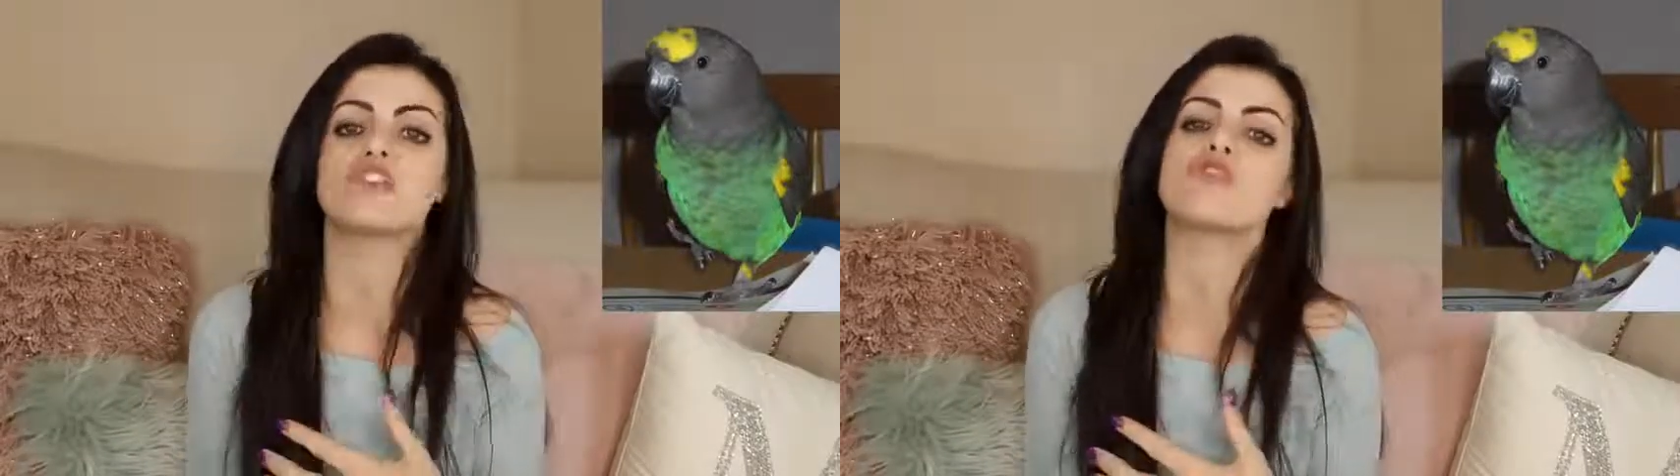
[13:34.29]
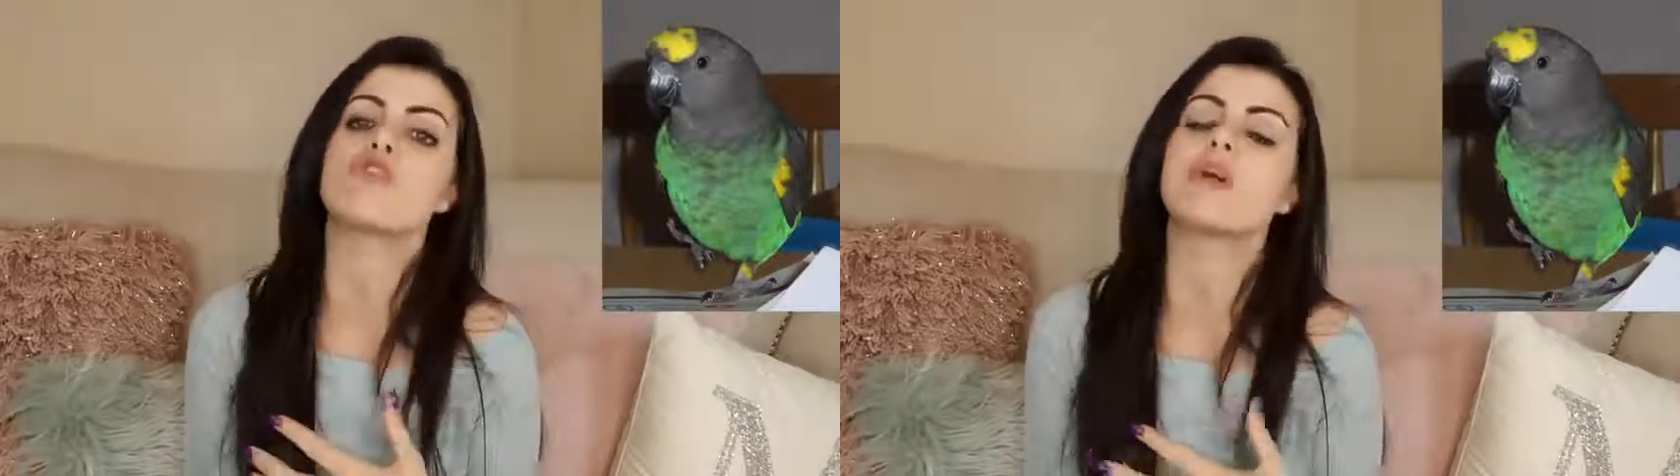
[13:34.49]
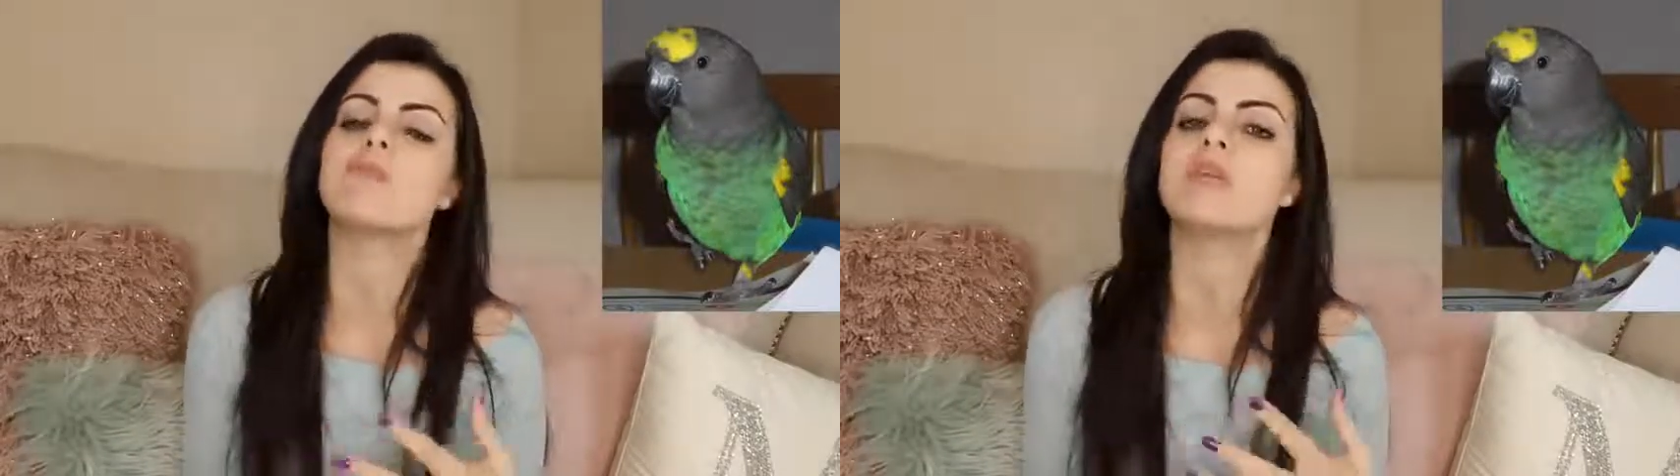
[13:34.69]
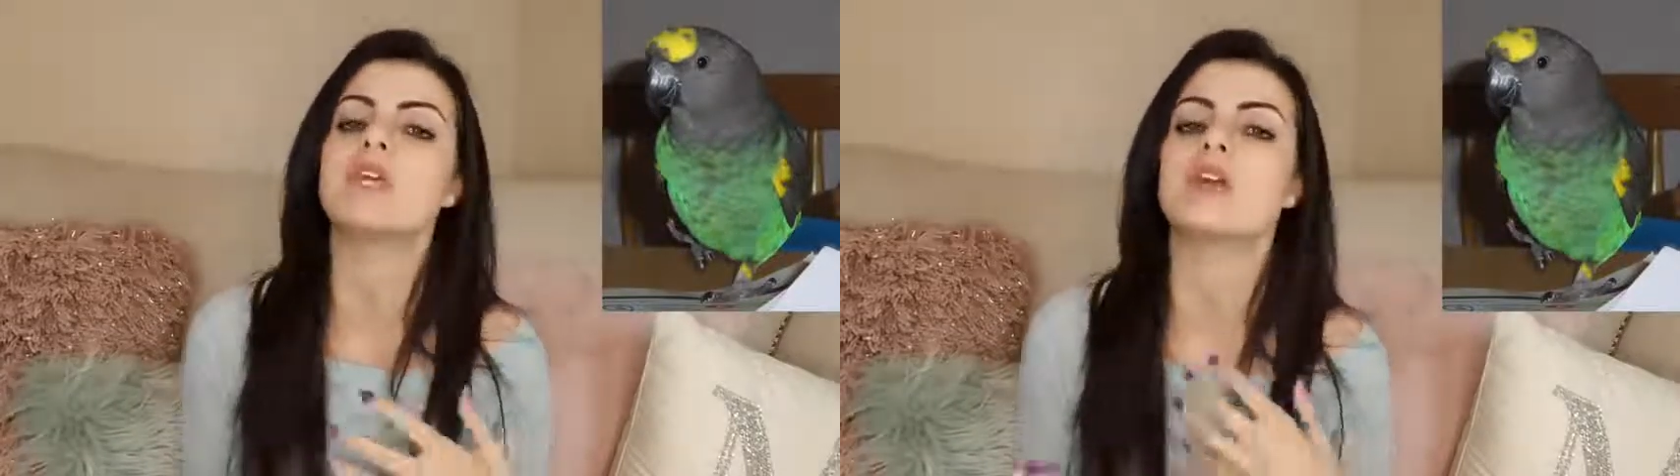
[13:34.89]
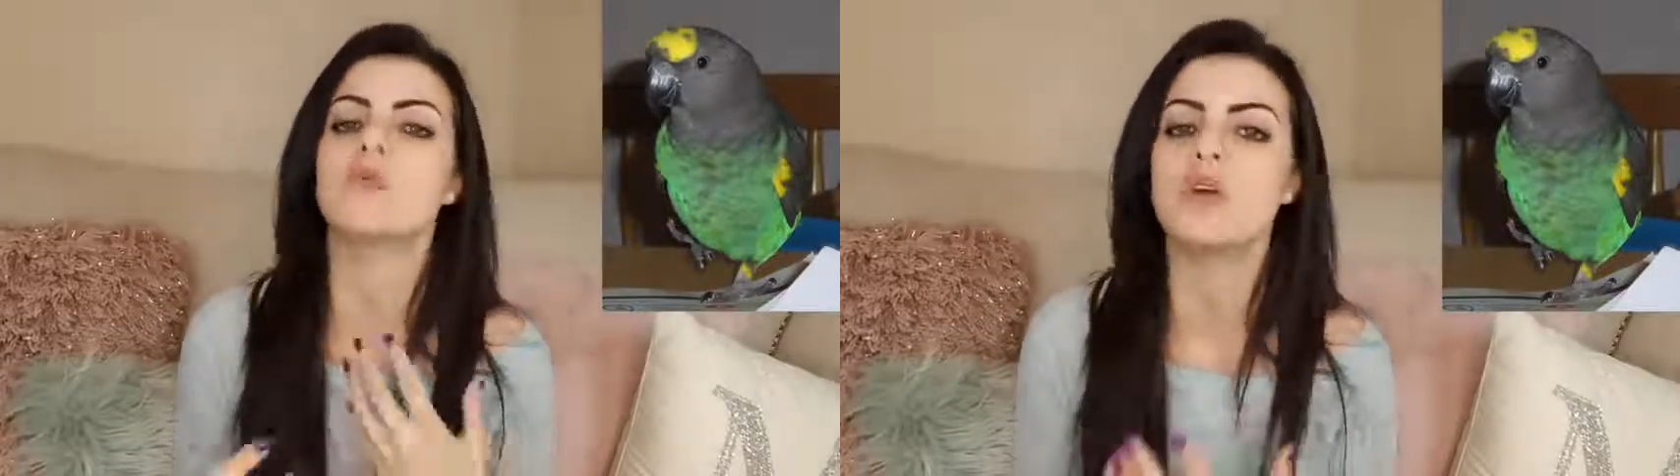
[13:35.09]
enjoy
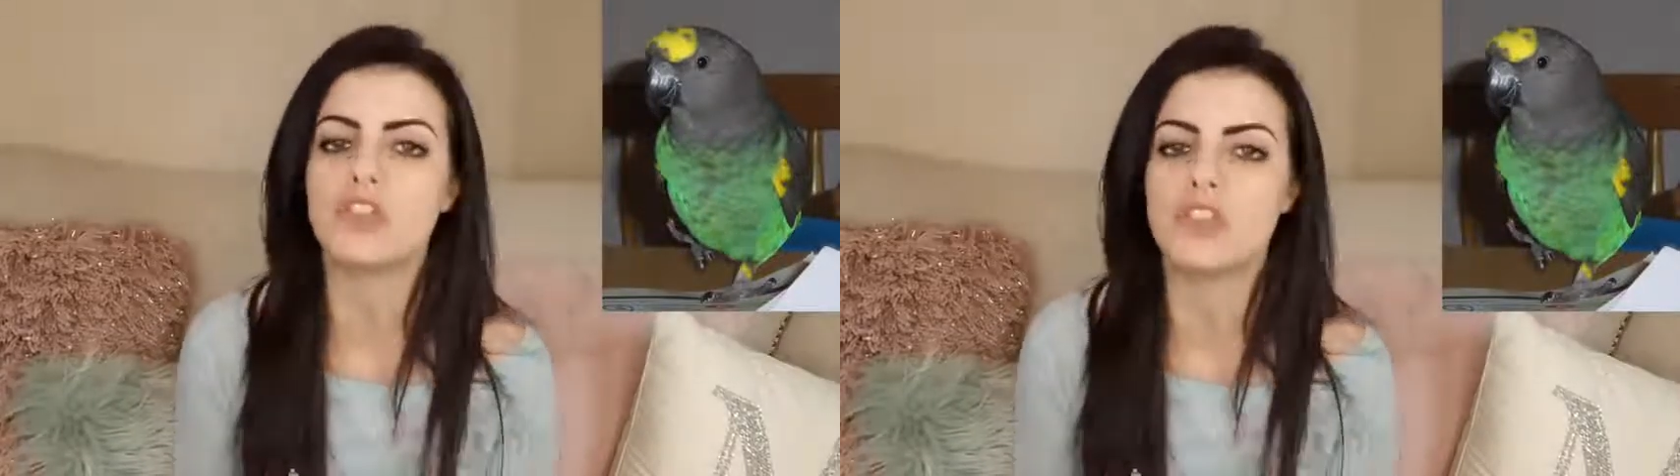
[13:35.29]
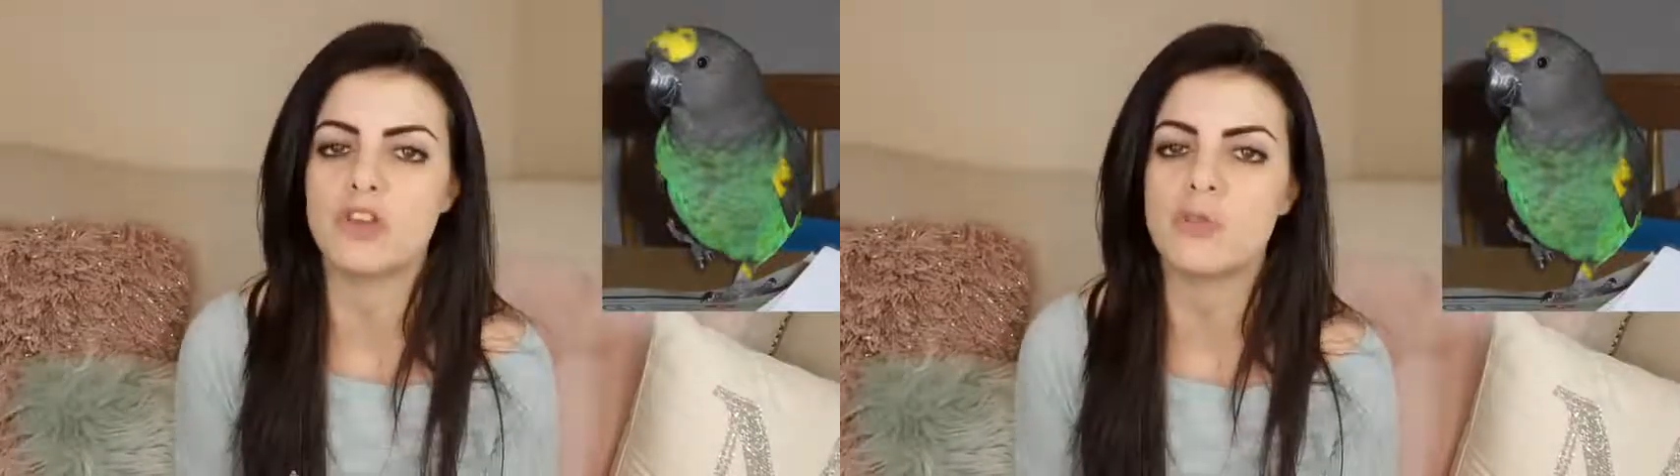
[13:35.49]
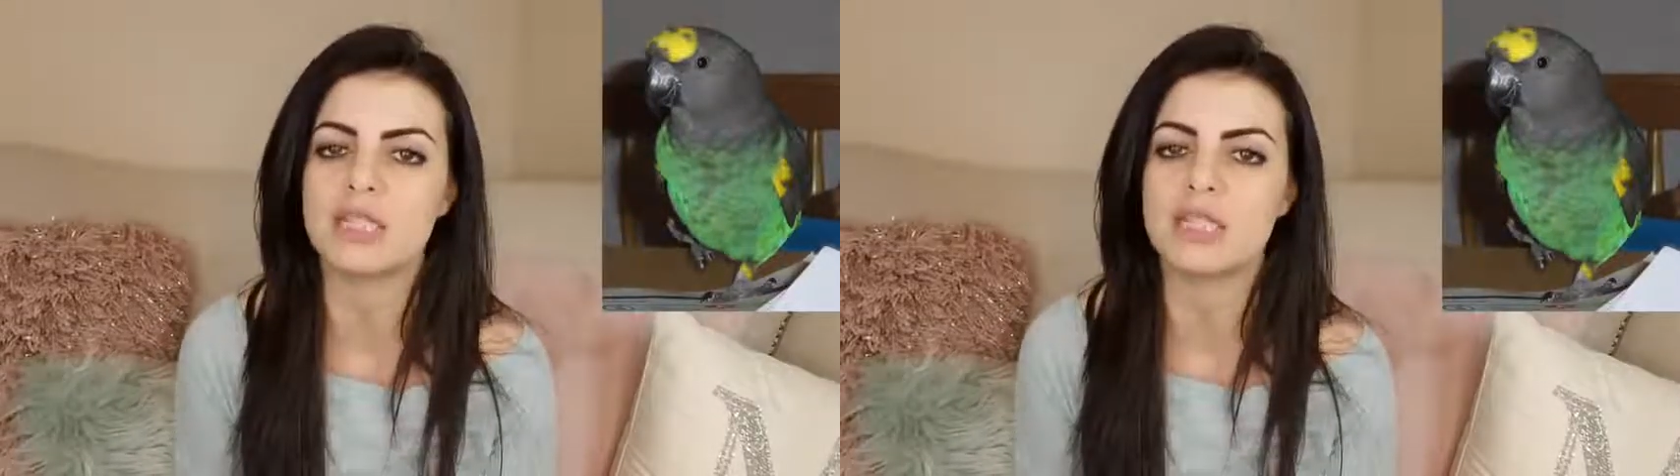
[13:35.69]
being with you,